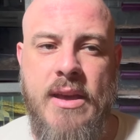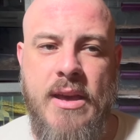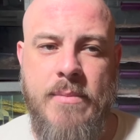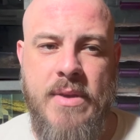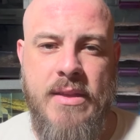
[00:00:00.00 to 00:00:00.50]

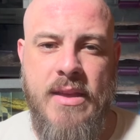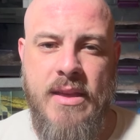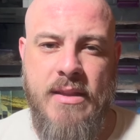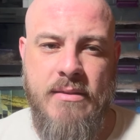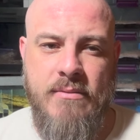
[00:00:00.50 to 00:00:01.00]

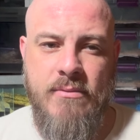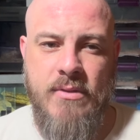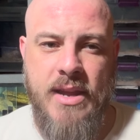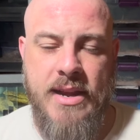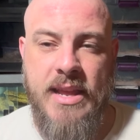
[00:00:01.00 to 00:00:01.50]
and
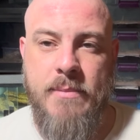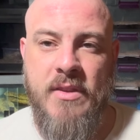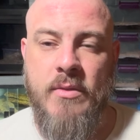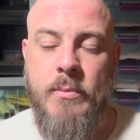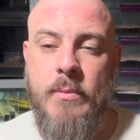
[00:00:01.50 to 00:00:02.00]
kind of kept
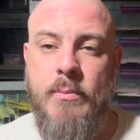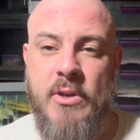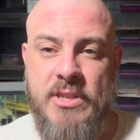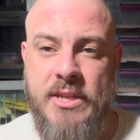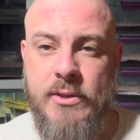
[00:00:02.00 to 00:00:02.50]
this
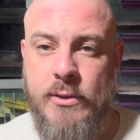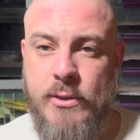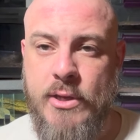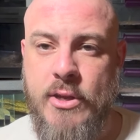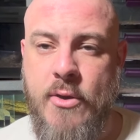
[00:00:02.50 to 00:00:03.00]
particular
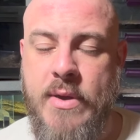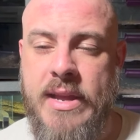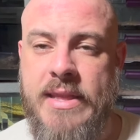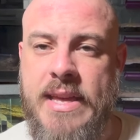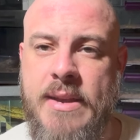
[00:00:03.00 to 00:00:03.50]
look
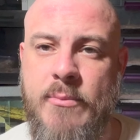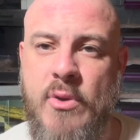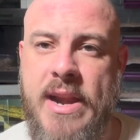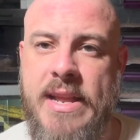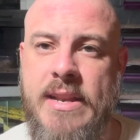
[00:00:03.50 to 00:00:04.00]
going, and then
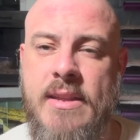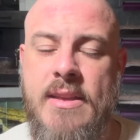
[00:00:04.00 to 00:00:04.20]
bred it